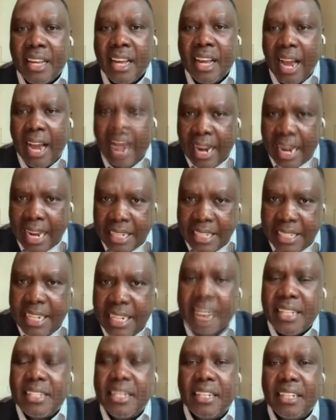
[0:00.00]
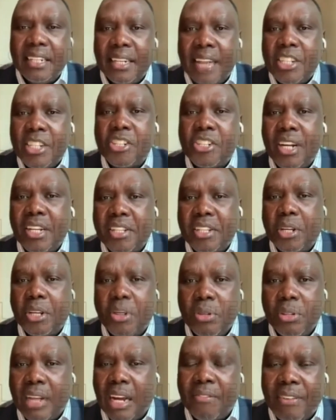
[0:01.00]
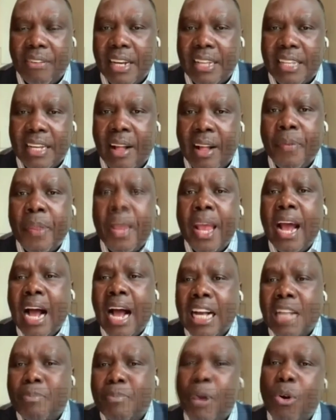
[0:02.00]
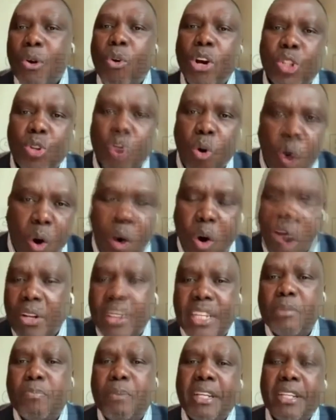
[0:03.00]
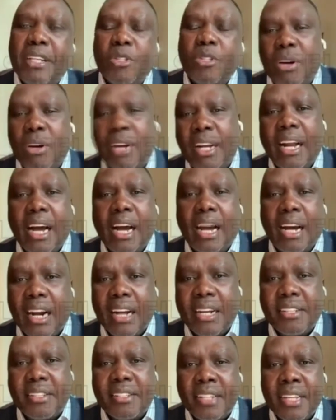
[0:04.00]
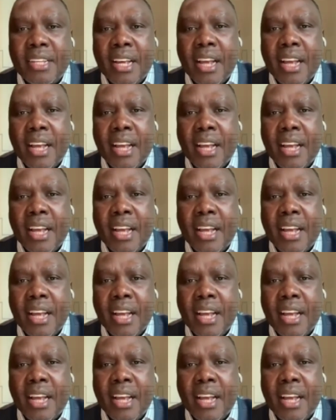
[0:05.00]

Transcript: and I dare say the National Security Advisor has been going to all these places where there are crises.